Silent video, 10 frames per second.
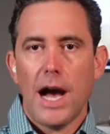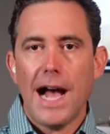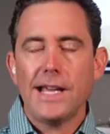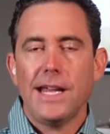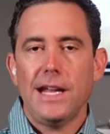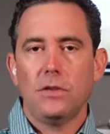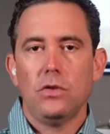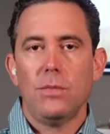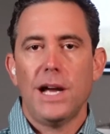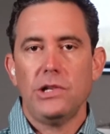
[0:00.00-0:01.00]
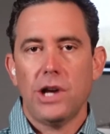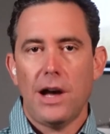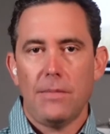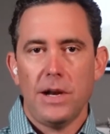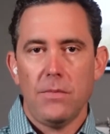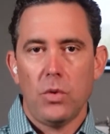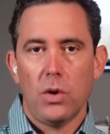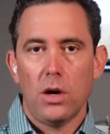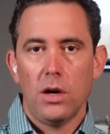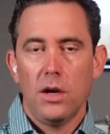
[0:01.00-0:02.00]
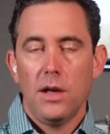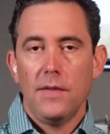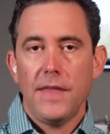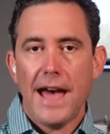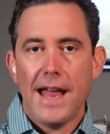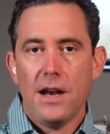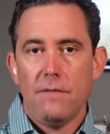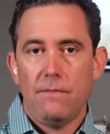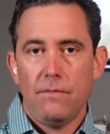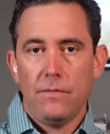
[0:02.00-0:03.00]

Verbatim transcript: I can't do my job anymore, that